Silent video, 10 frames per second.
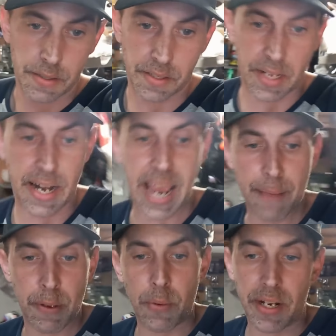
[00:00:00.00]
just not
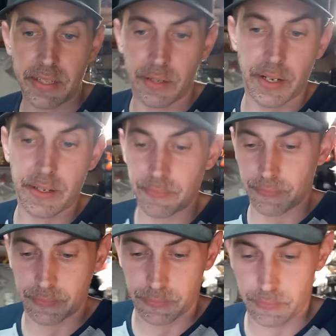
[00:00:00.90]
happy with it, so I,
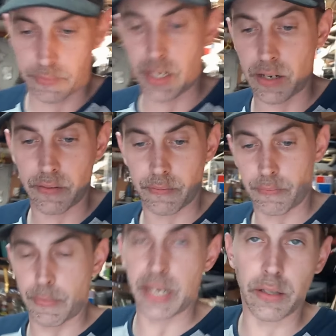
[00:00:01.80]
you know,
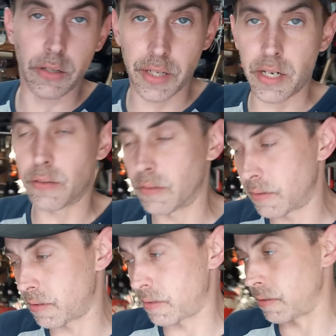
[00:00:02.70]
make it look new.
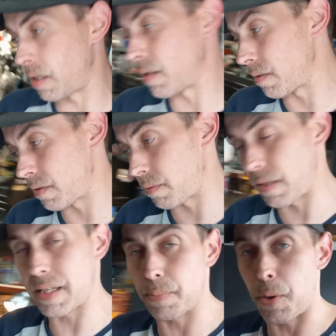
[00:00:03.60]
You know,
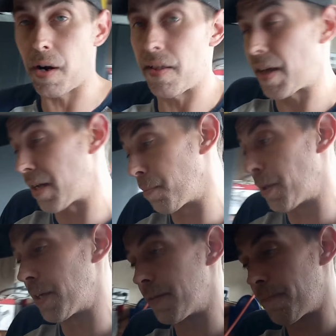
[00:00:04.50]
that's the part I like,
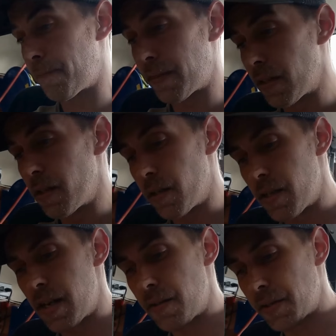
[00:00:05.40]
but,
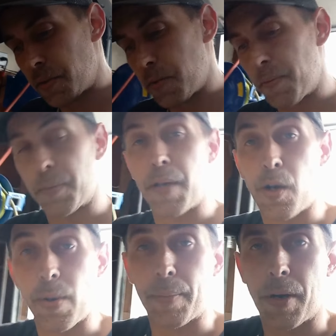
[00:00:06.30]
you know, this was supposed to be a
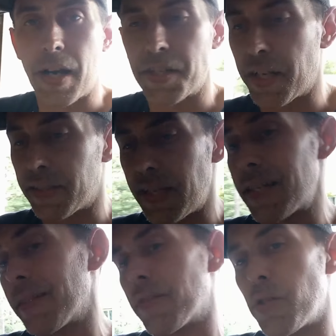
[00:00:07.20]
quick project,
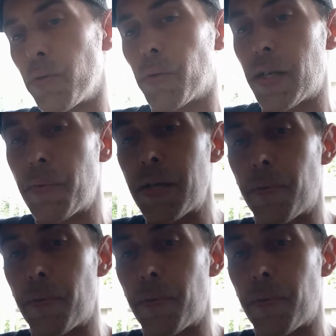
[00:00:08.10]
not a two, three-week